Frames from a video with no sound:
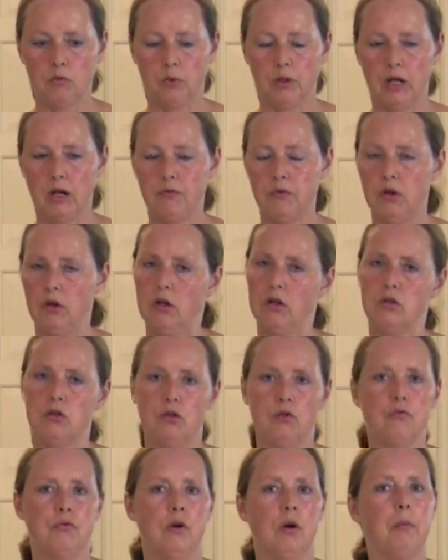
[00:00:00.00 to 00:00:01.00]
whatever you can
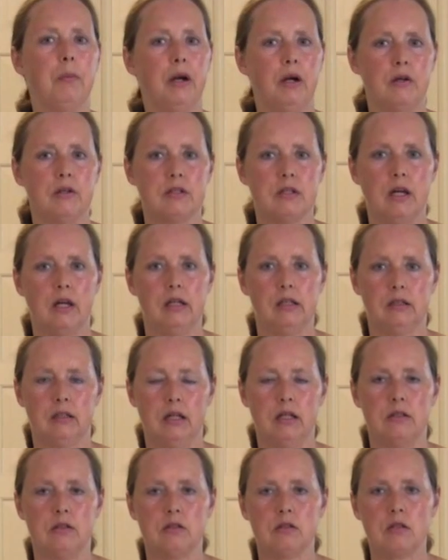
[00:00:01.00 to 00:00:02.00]
do for a parasite
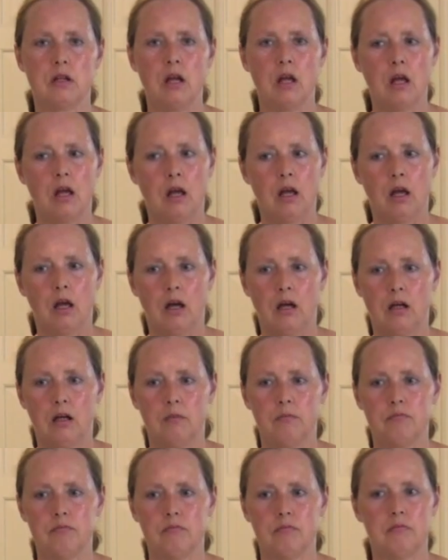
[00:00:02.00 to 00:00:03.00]
cleanse.
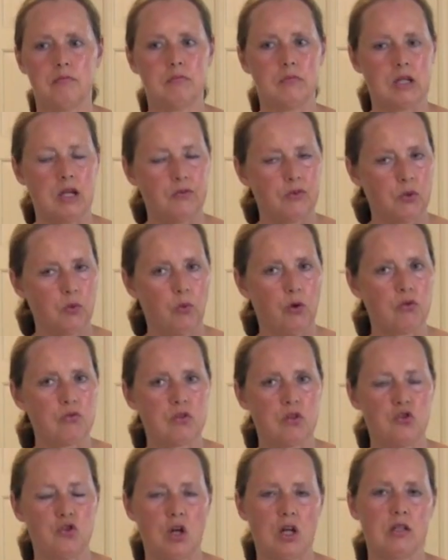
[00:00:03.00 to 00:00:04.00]
David
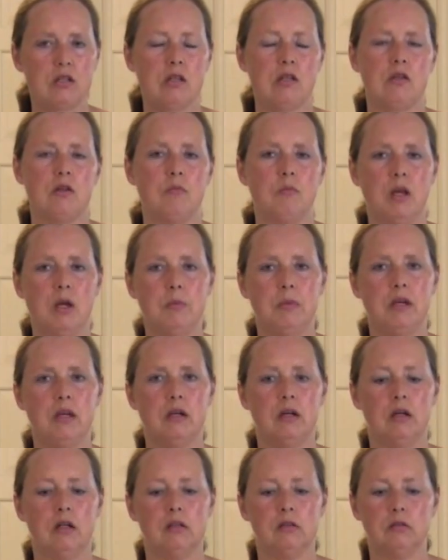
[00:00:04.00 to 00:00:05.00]
Wolf suggests that there may
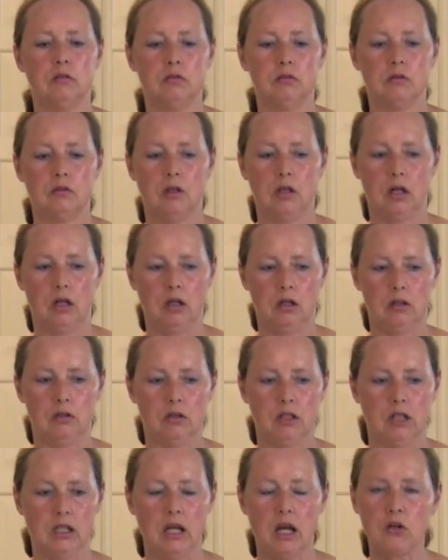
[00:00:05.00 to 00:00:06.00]
be a
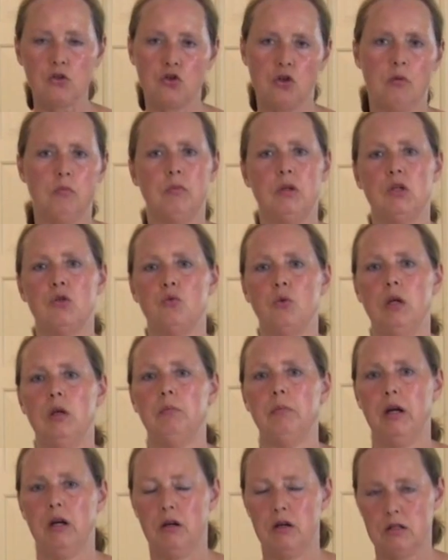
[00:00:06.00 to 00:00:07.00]
connection
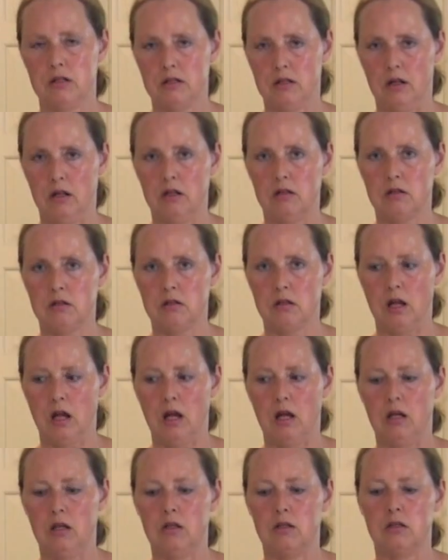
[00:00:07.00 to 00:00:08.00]
between parasites
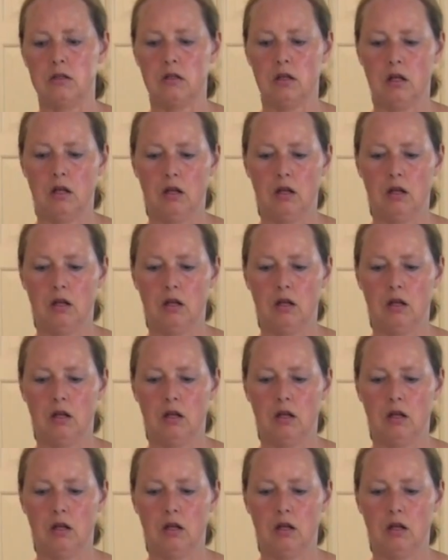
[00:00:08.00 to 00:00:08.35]
and